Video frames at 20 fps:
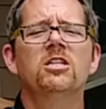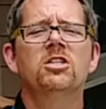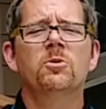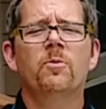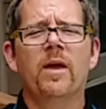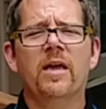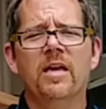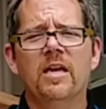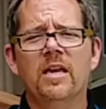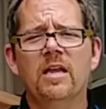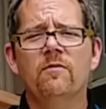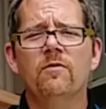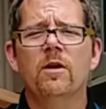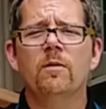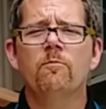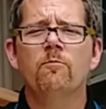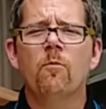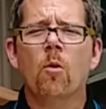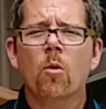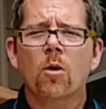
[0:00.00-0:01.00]
To make it
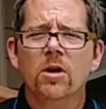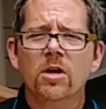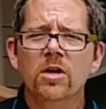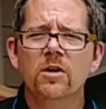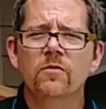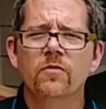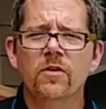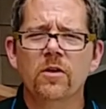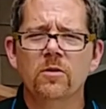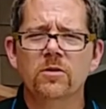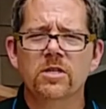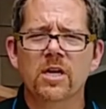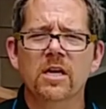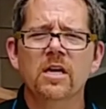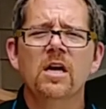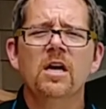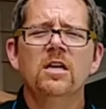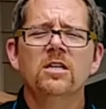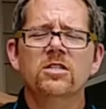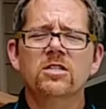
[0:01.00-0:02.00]
even more
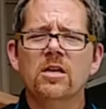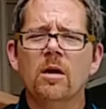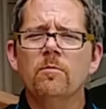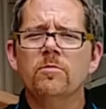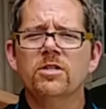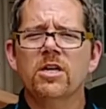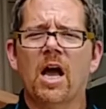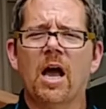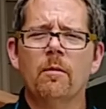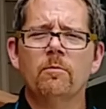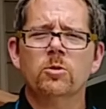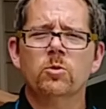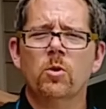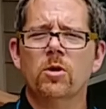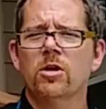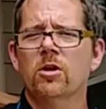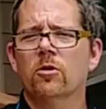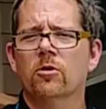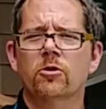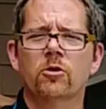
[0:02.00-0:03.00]
confusing, sometimes
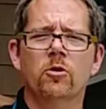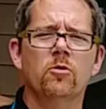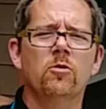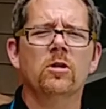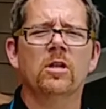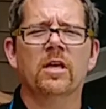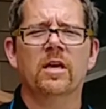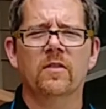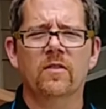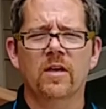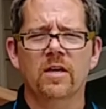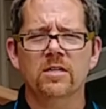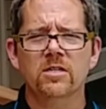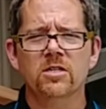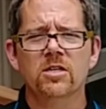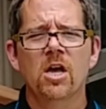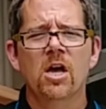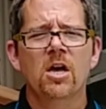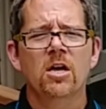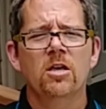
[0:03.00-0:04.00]
when you're Googling
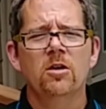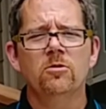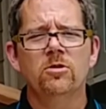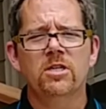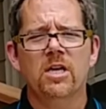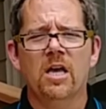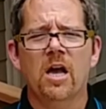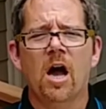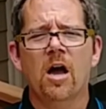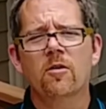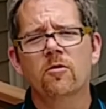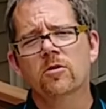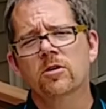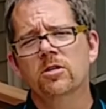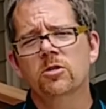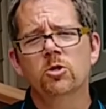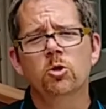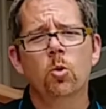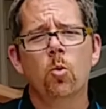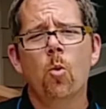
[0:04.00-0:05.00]
this, you see
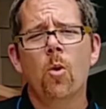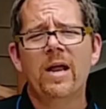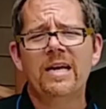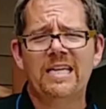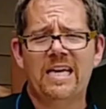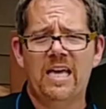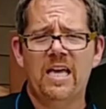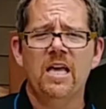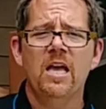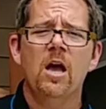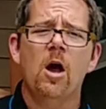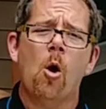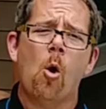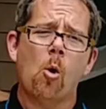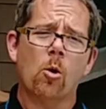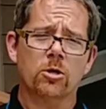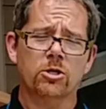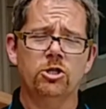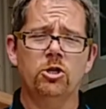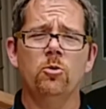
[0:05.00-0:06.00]
120
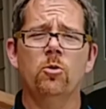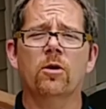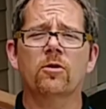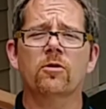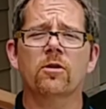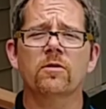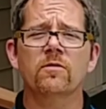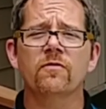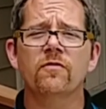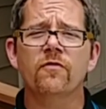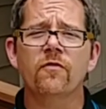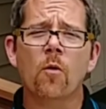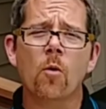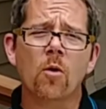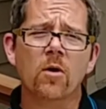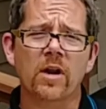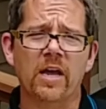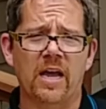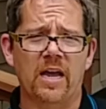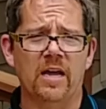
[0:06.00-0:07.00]
or
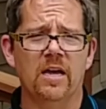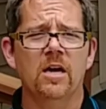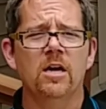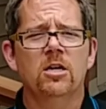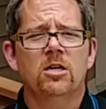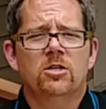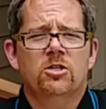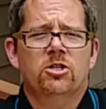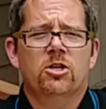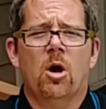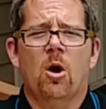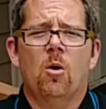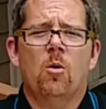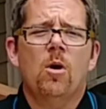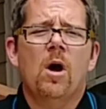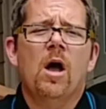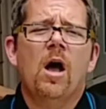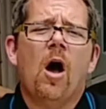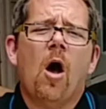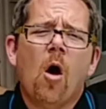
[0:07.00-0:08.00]
240.
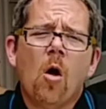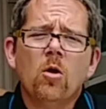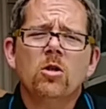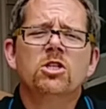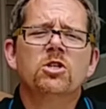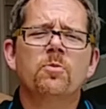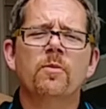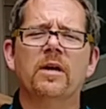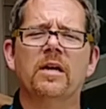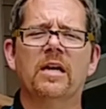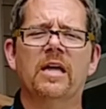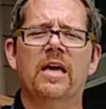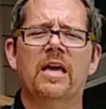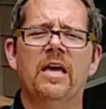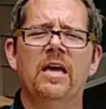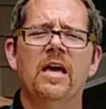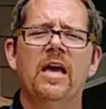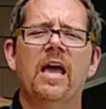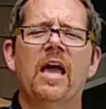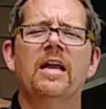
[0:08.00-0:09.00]
So
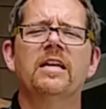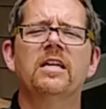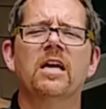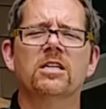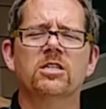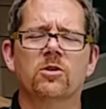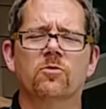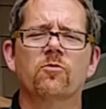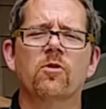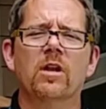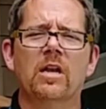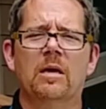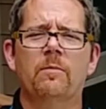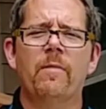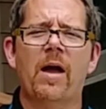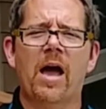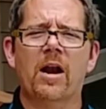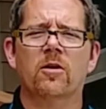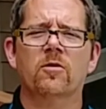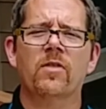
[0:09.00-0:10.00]
ultimately, it doesn't really
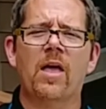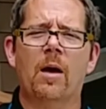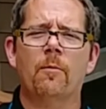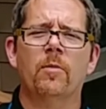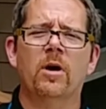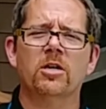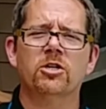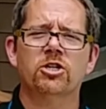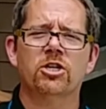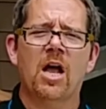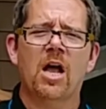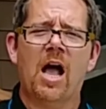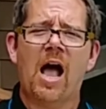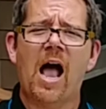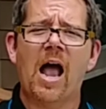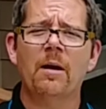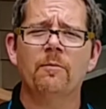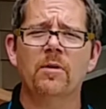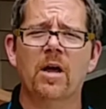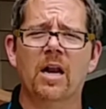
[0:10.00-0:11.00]
matter that much
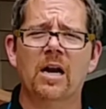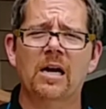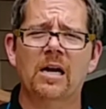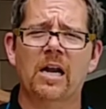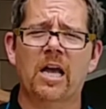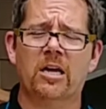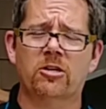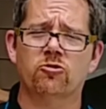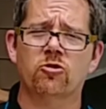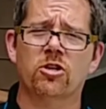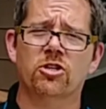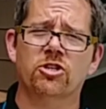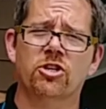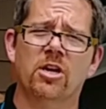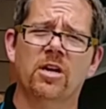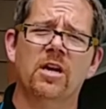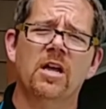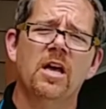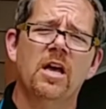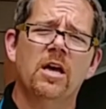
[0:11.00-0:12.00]
I'm not an
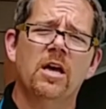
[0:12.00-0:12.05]
electrician.